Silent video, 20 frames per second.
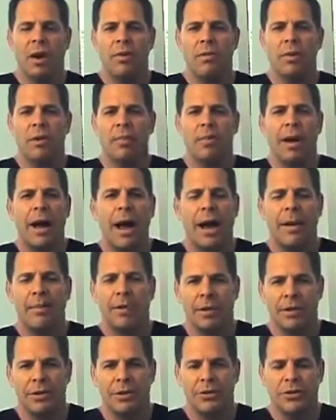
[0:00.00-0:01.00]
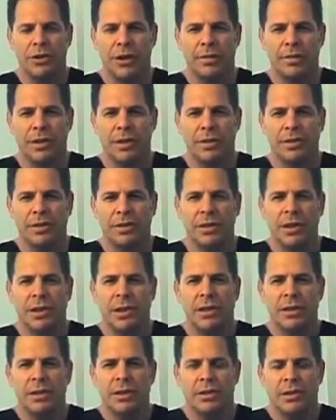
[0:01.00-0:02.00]
more popular treatments.
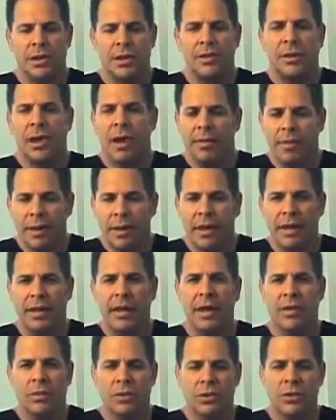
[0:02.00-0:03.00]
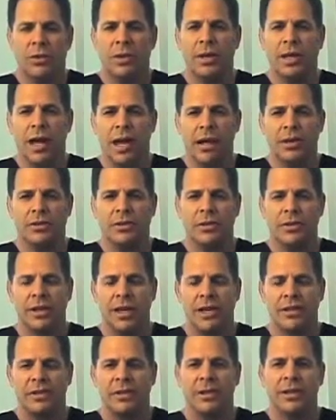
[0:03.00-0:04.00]
So come in and we'll do a
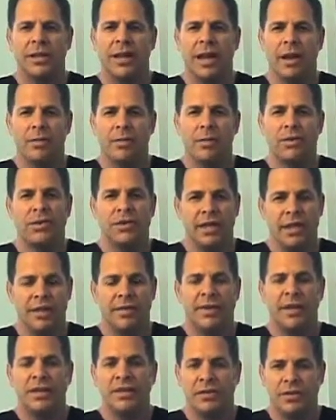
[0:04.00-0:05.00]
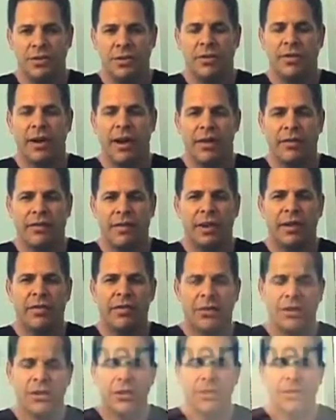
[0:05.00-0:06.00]
consultation and we'll see if this is the right fit
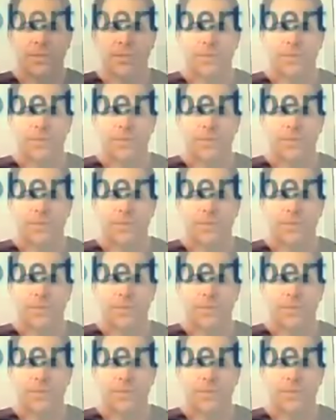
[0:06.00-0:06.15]
for you.